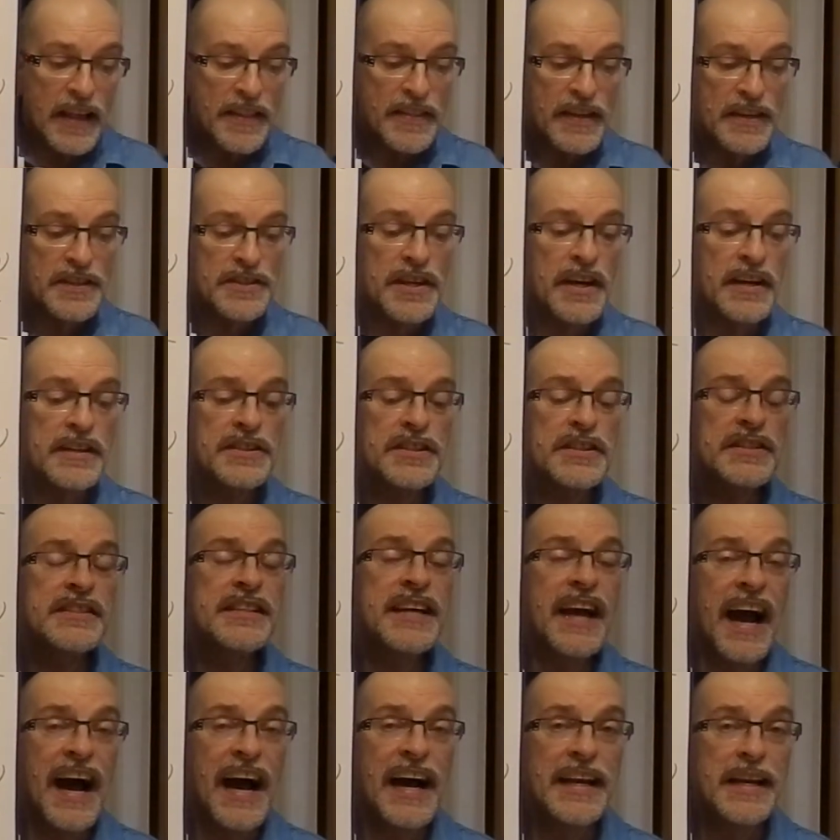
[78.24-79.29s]
the Judge's
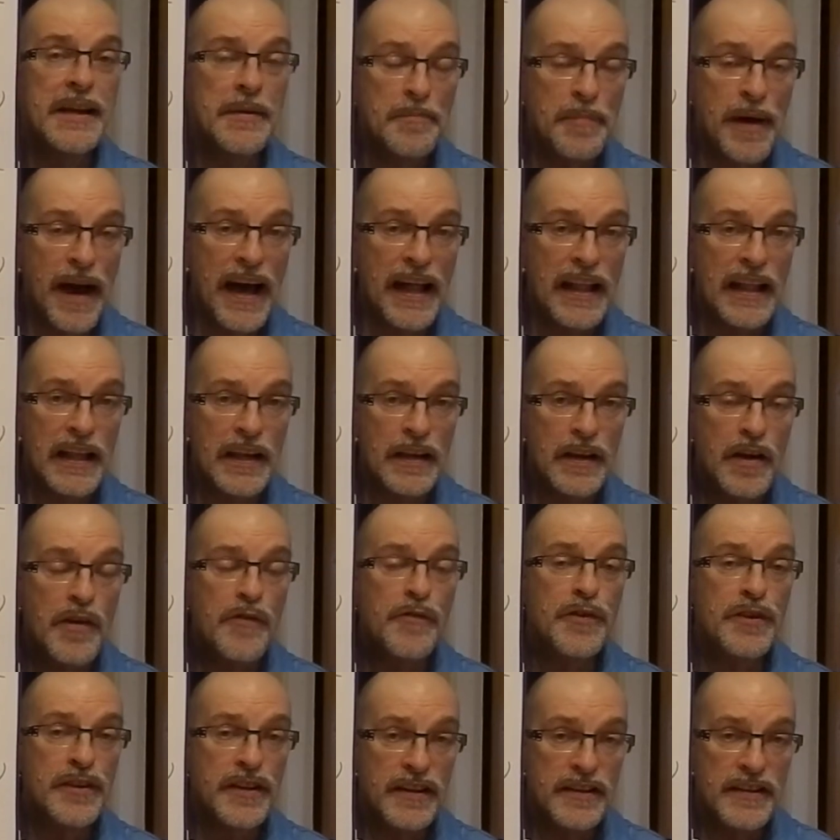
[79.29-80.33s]
Guide and Ballot
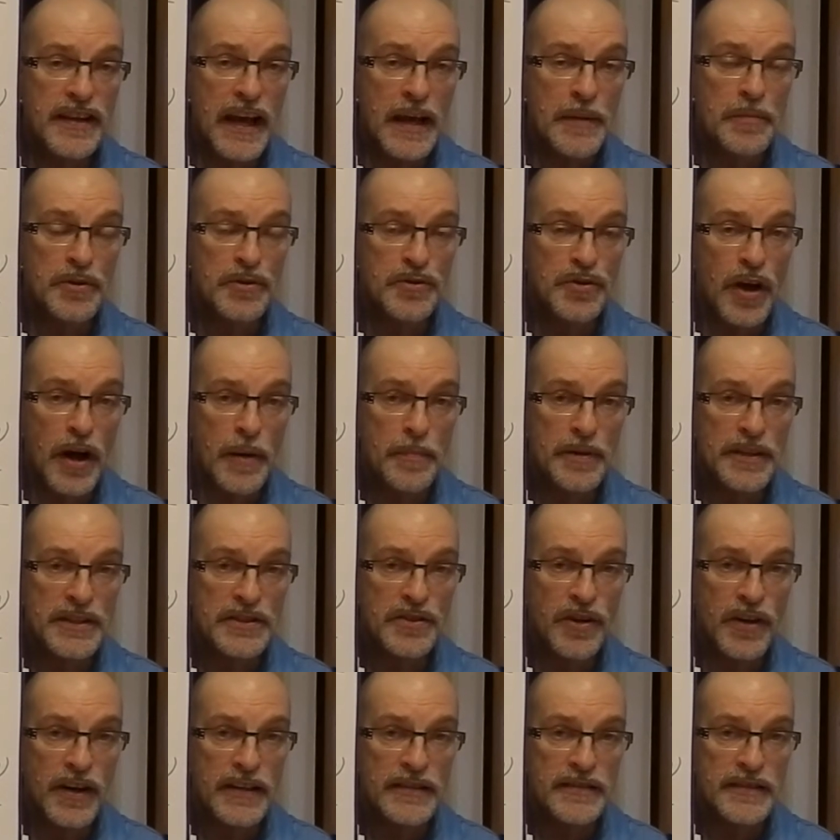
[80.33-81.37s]
for the Table Topics
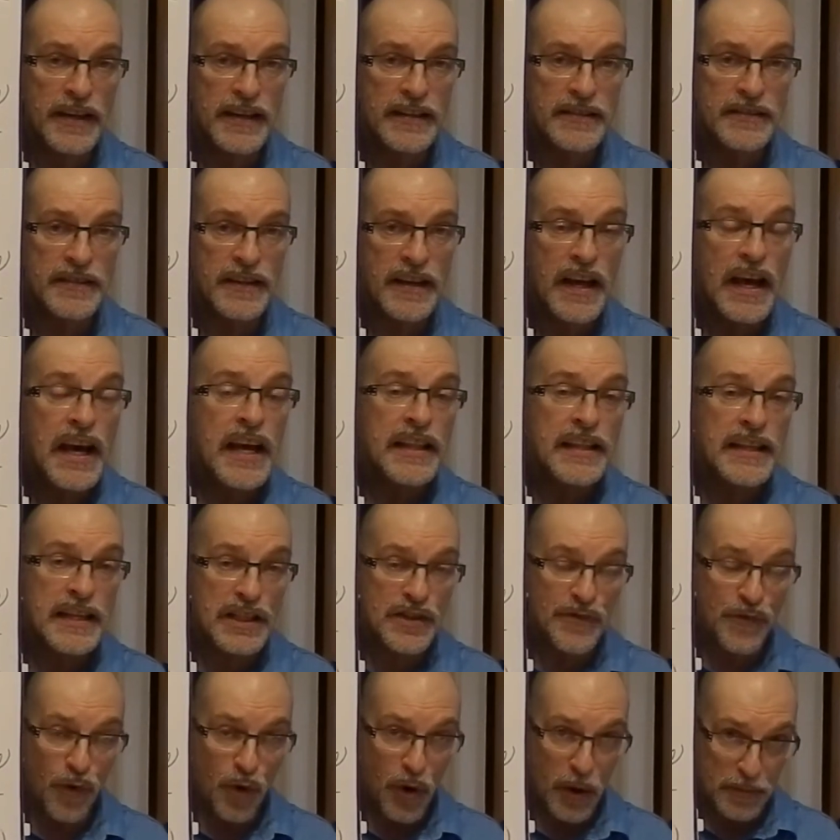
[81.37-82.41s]
Contest. These
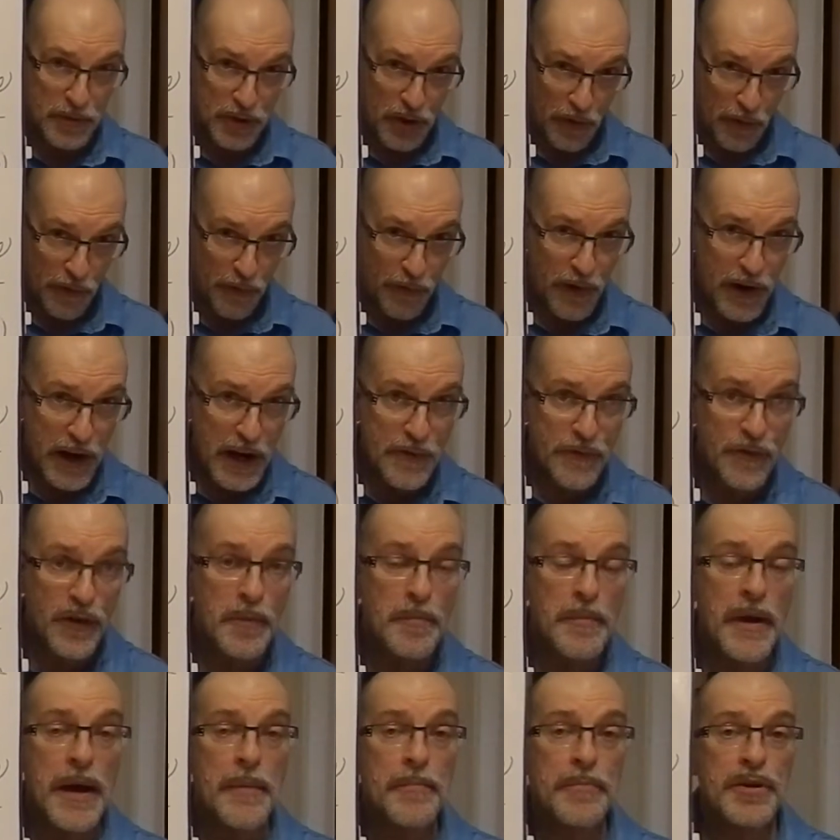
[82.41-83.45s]
forms are free for
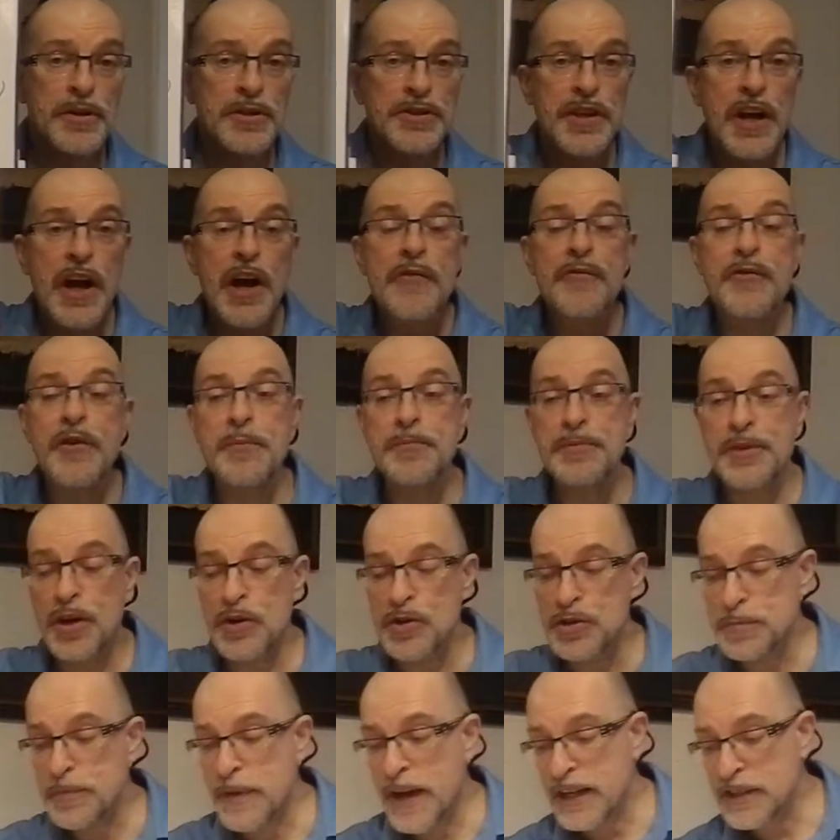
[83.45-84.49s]
members from
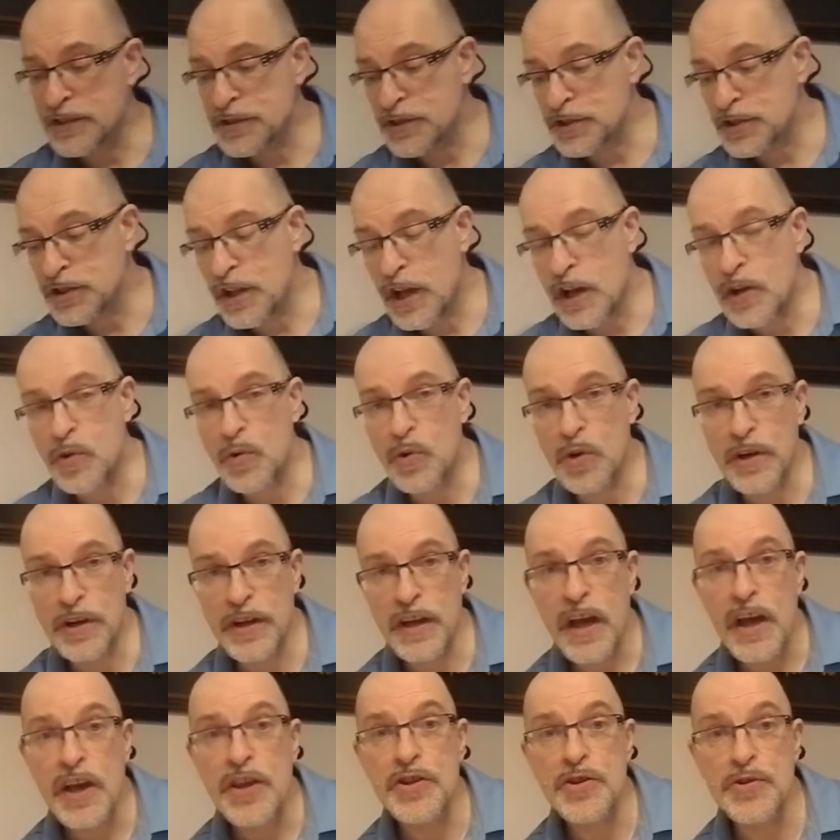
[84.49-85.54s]
toastmasters.org.
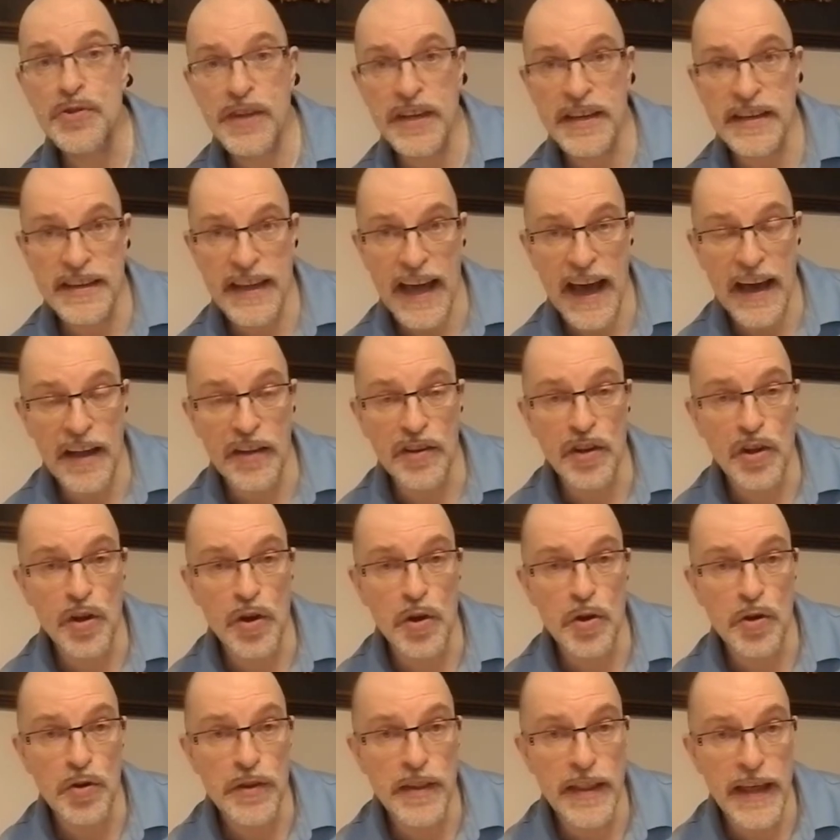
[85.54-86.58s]
You can
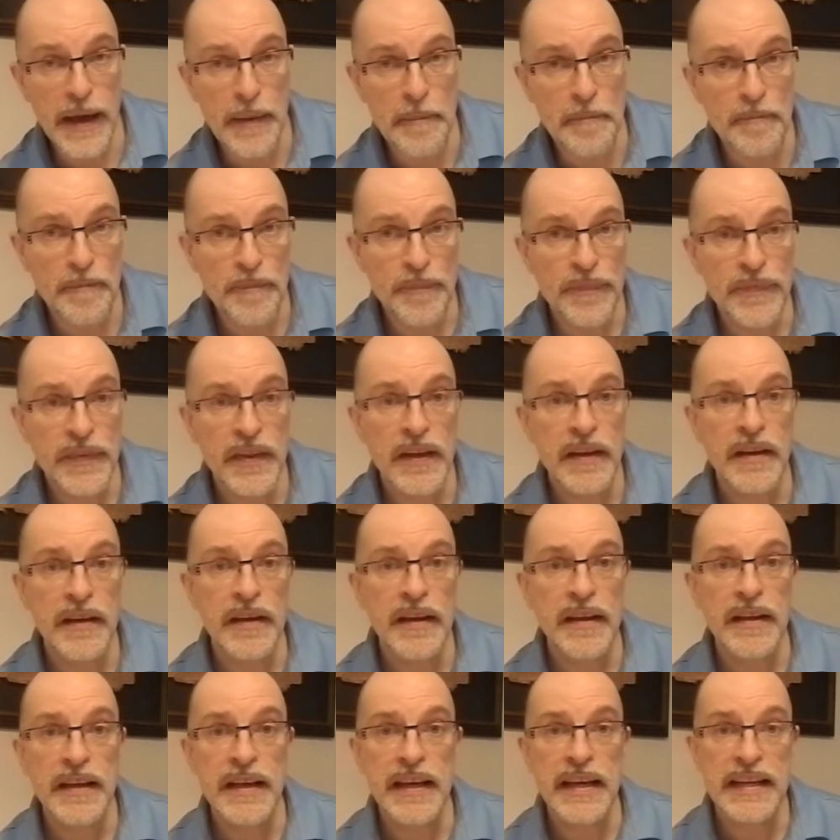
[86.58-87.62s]
download them
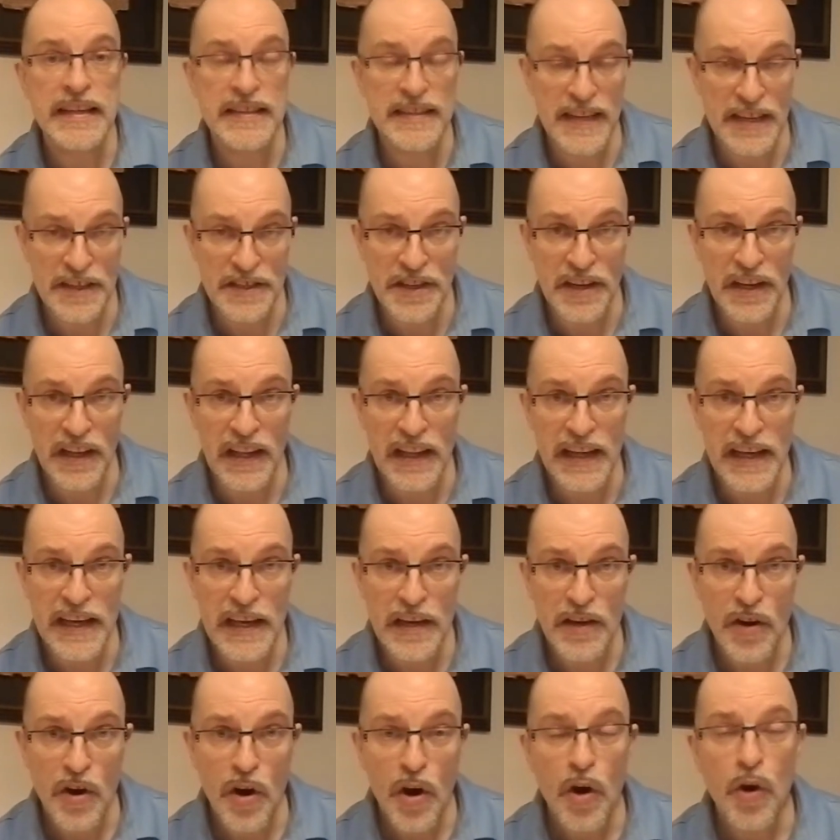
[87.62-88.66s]

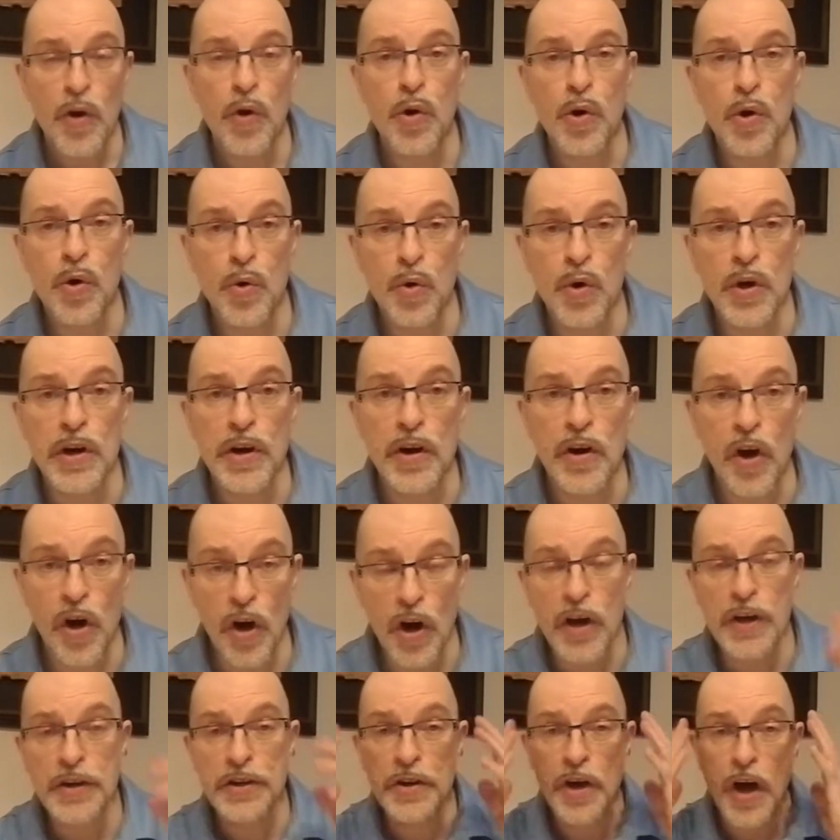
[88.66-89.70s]
digitally or order
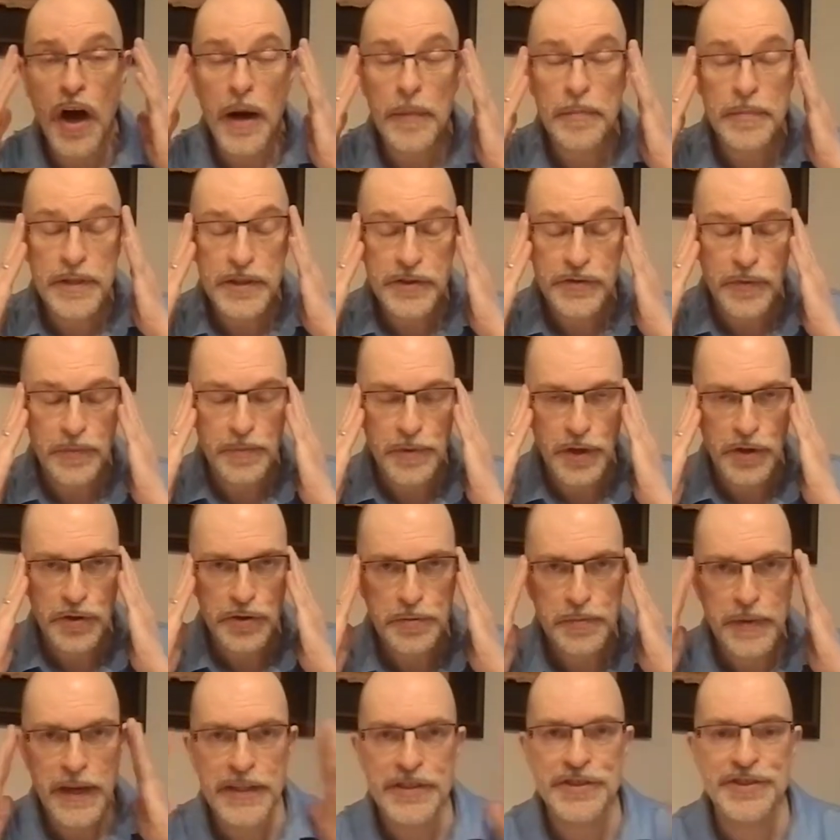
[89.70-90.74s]
hard copies from
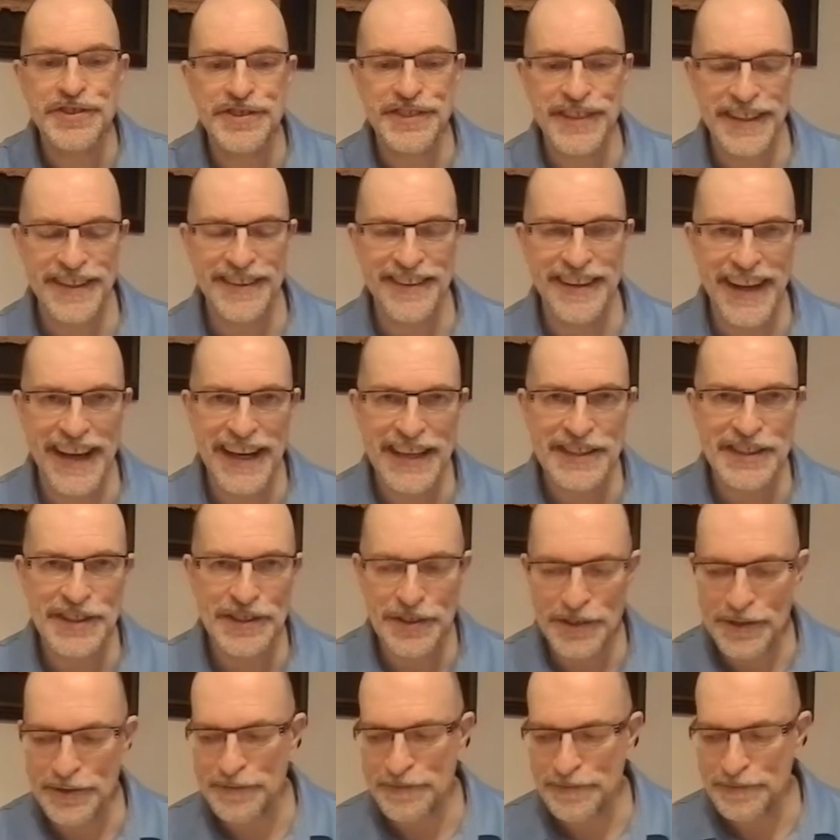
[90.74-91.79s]
Toastmasters International.